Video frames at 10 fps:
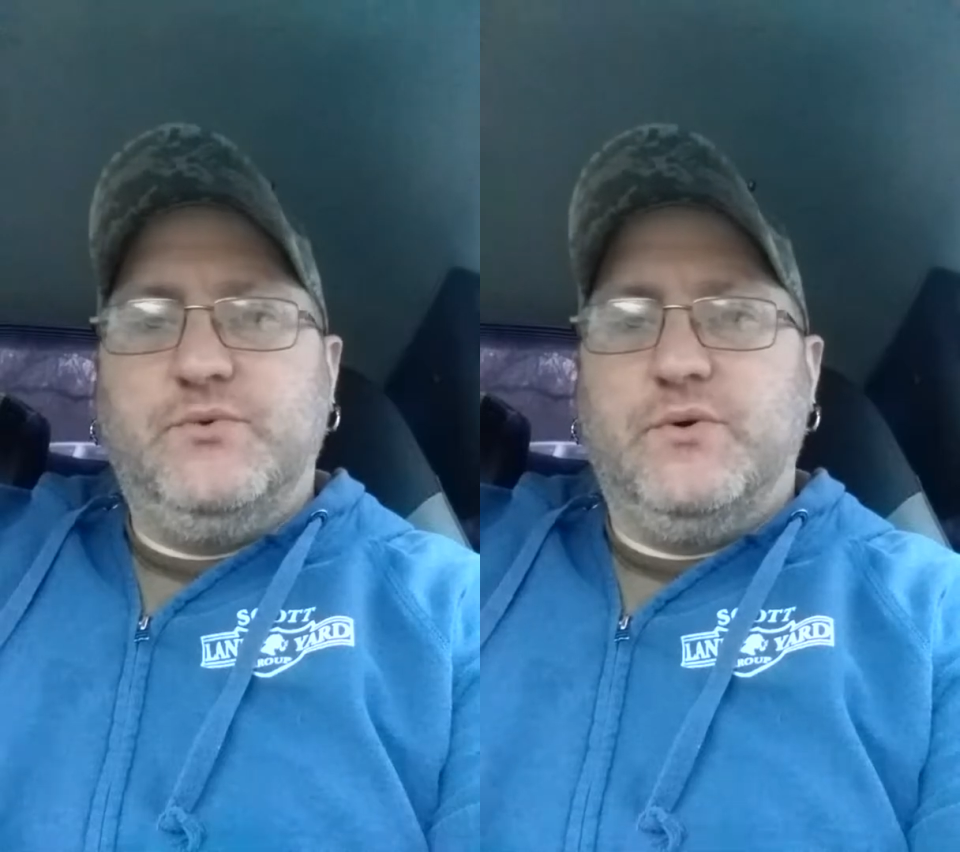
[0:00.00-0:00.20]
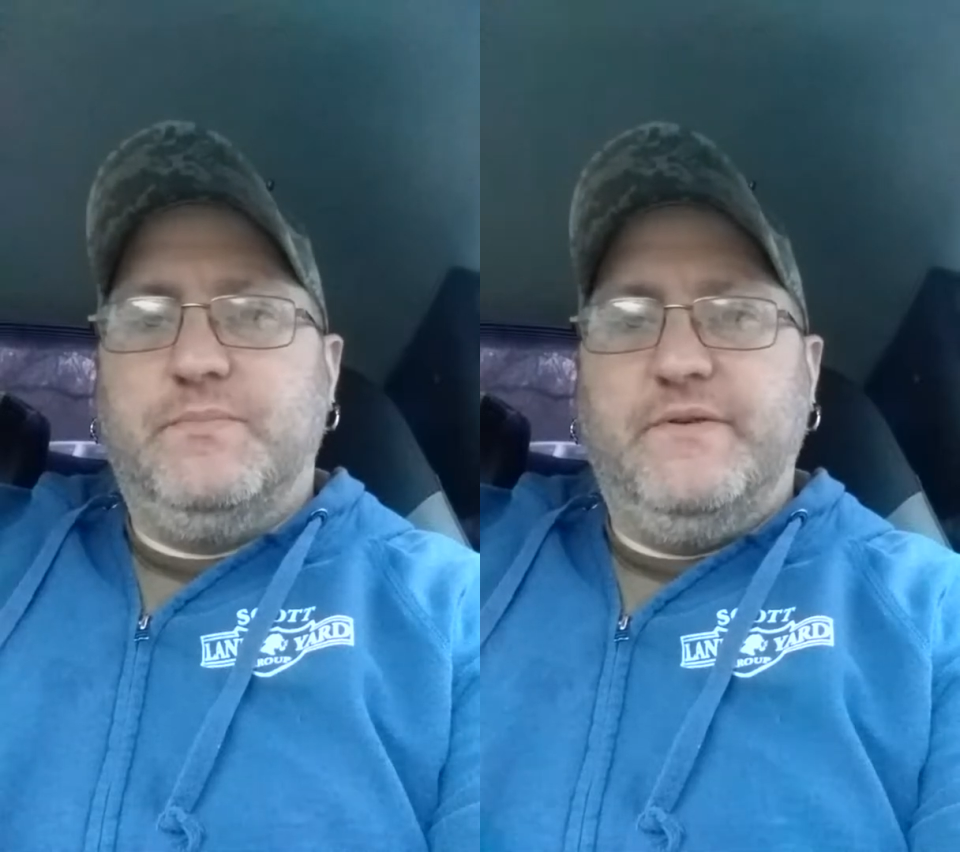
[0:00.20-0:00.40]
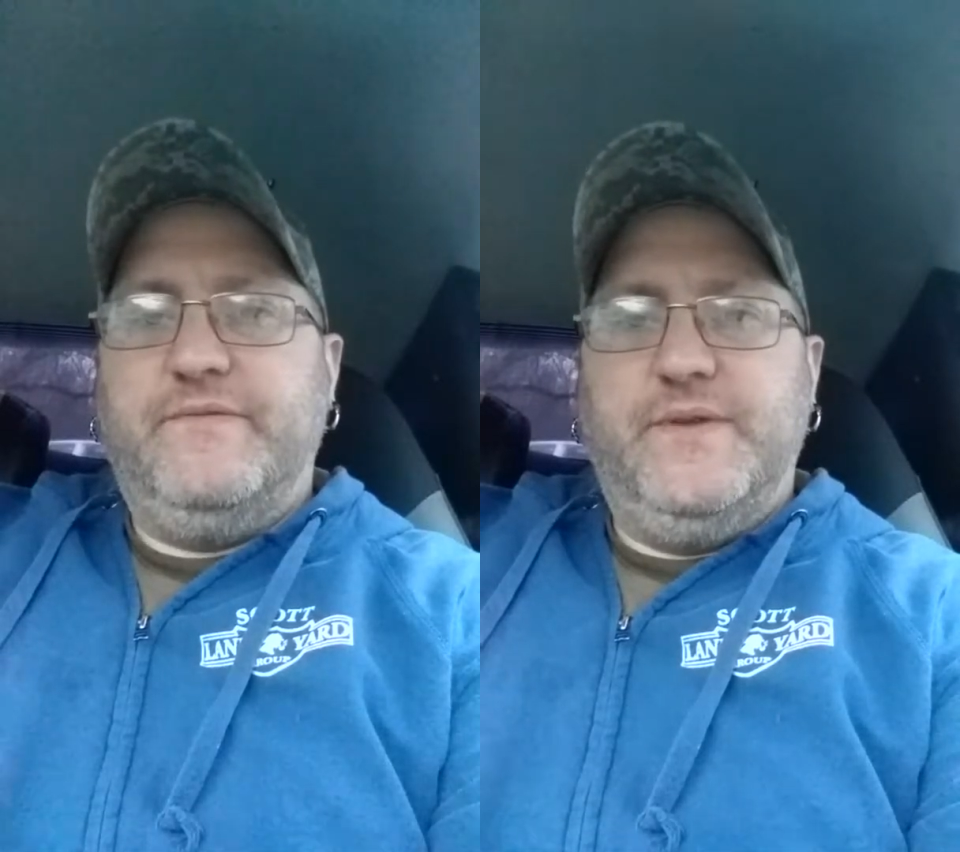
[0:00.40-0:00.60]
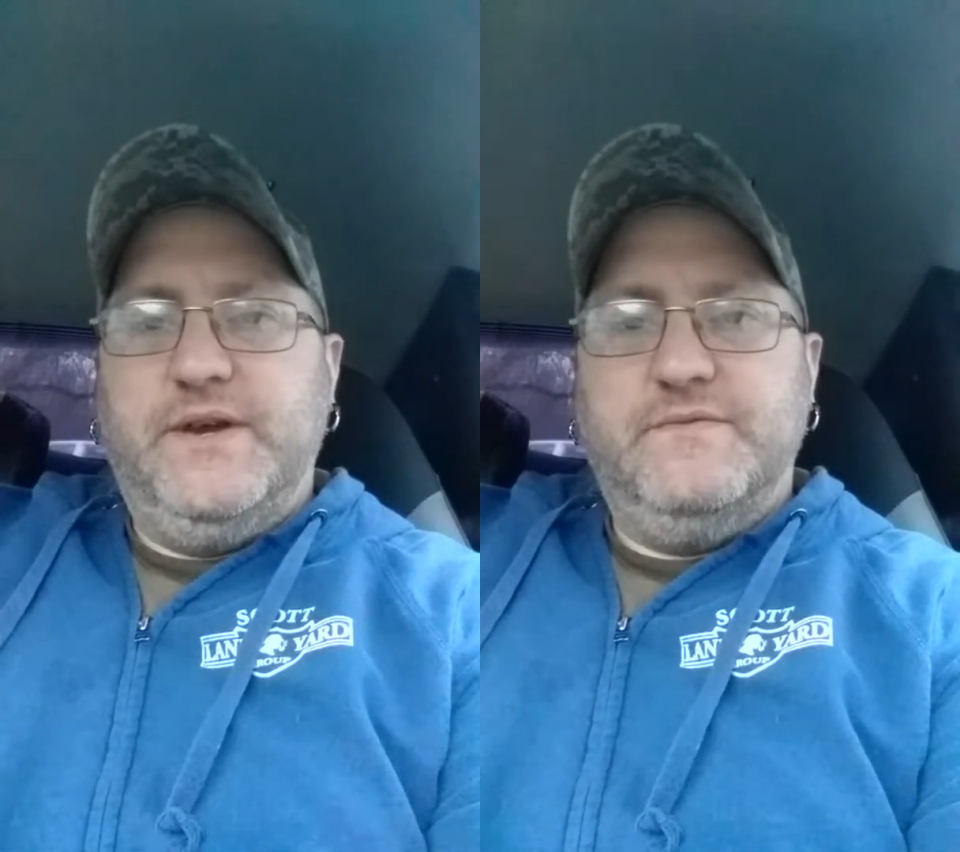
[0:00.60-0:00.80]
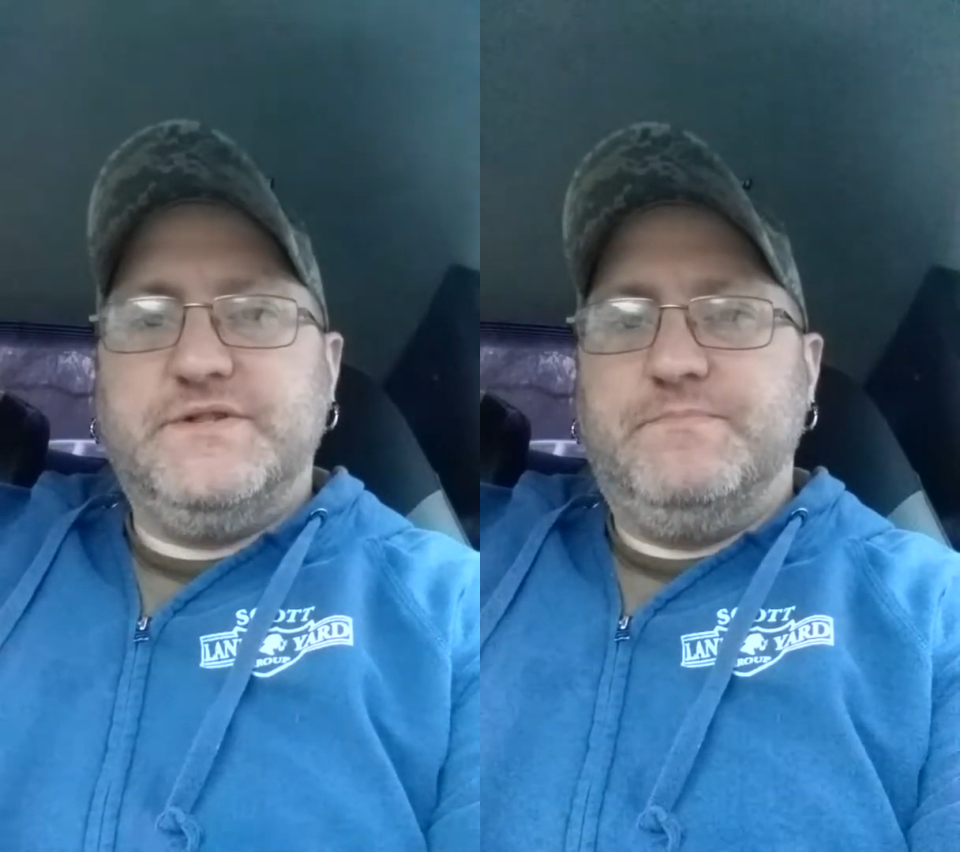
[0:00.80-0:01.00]
group of
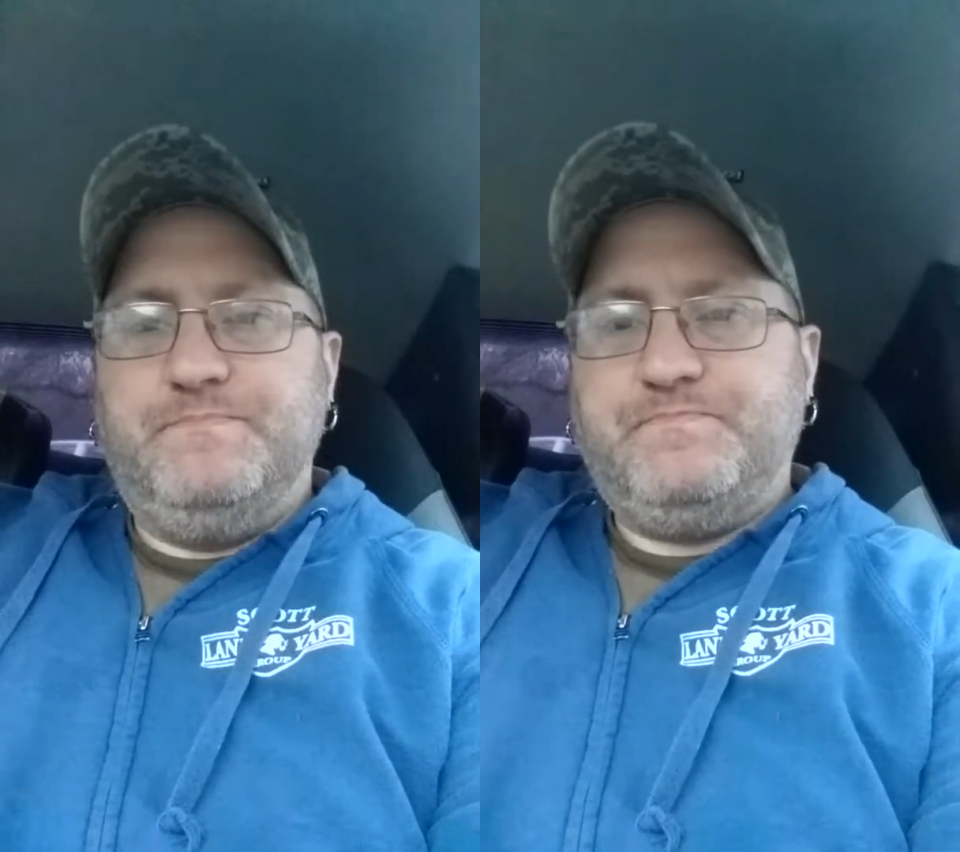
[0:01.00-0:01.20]
thieves